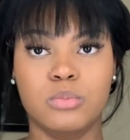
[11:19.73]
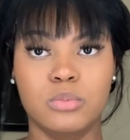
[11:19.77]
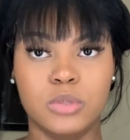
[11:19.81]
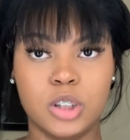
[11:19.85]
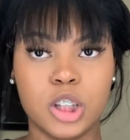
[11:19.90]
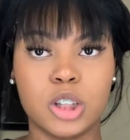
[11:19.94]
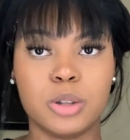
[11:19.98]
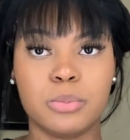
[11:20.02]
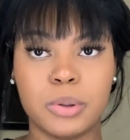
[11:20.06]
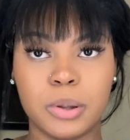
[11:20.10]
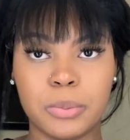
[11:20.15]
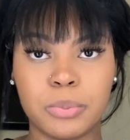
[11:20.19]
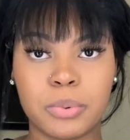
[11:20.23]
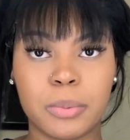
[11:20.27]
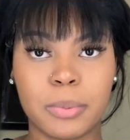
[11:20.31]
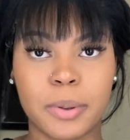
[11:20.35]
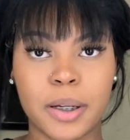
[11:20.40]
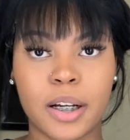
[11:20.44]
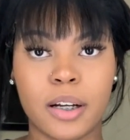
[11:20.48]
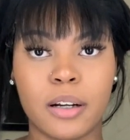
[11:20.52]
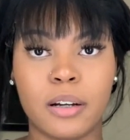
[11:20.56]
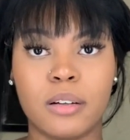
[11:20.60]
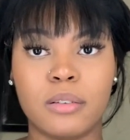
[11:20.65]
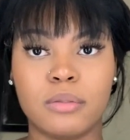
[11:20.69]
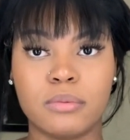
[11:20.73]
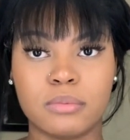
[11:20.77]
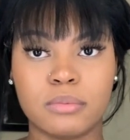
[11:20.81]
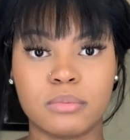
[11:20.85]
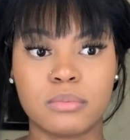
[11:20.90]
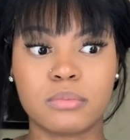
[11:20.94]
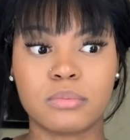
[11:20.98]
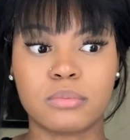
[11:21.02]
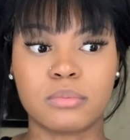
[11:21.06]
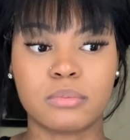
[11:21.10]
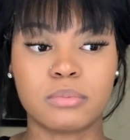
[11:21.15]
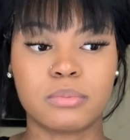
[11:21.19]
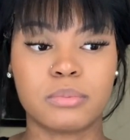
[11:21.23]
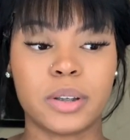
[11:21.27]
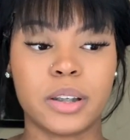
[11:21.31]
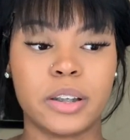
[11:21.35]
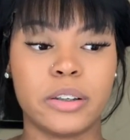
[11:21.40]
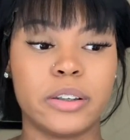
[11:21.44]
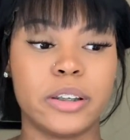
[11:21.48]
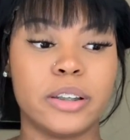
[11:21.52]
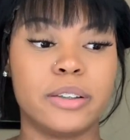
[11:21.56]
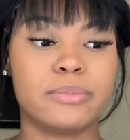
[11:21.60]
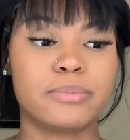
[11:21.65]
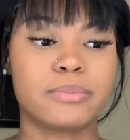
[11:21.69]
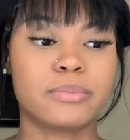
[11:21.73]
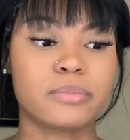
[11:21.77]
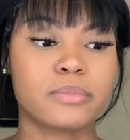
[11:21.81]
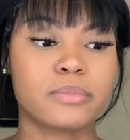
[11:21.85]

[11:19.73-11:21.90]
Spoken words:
just be prepared, period.